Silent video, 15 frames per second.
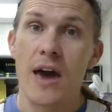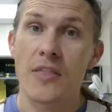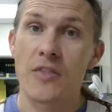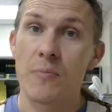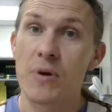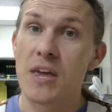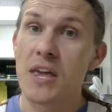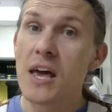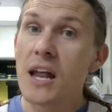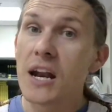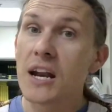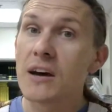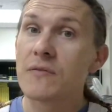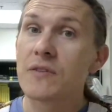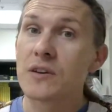At the
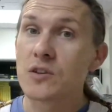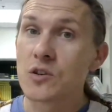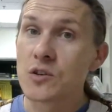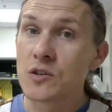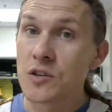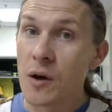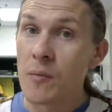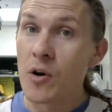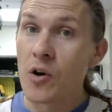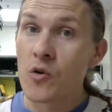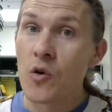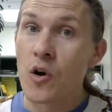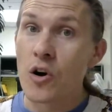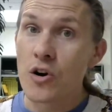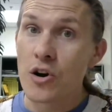beginning of this summer
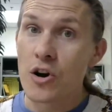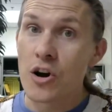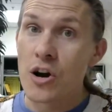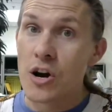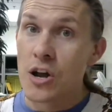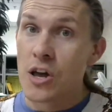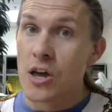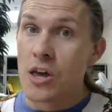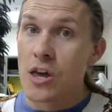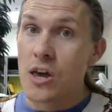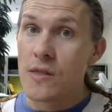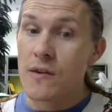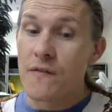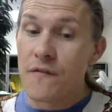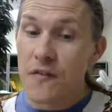quarter,
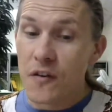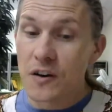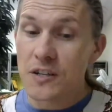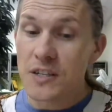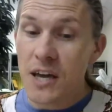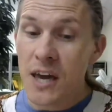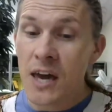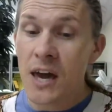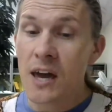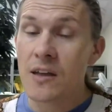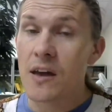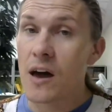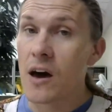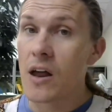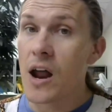in the first
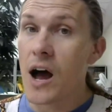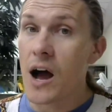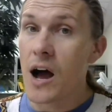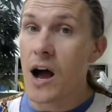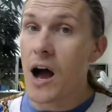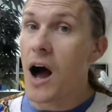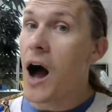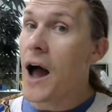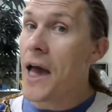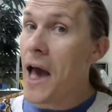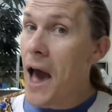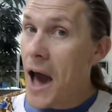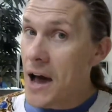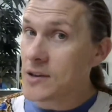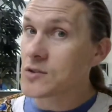handout, I
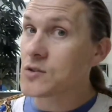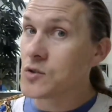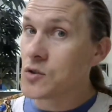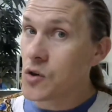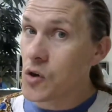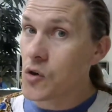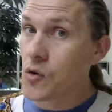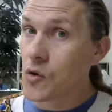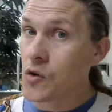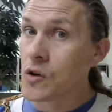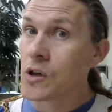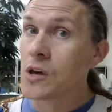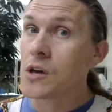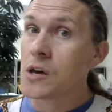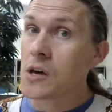asked
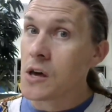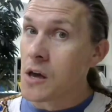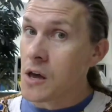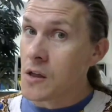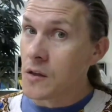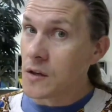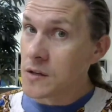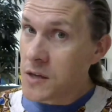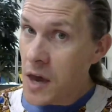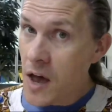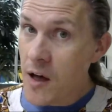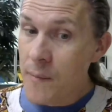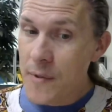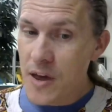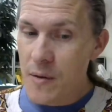you to
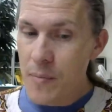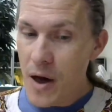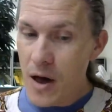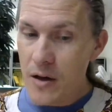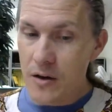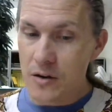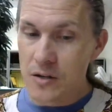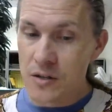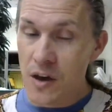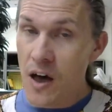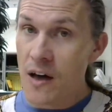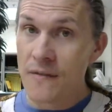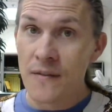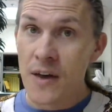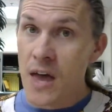tell me about
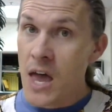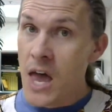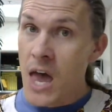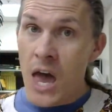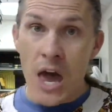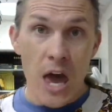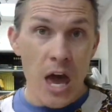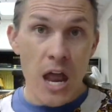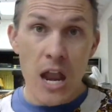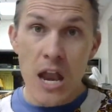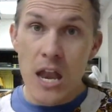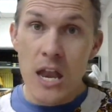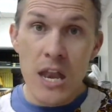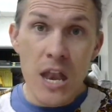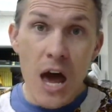yourself,
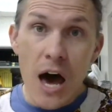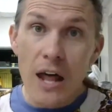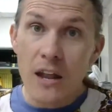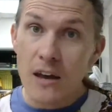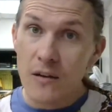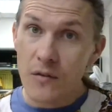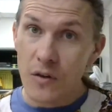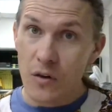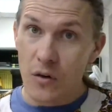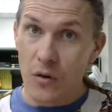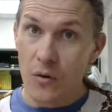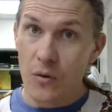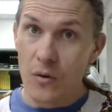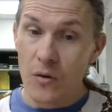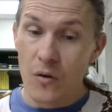and none of
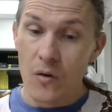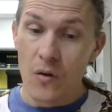you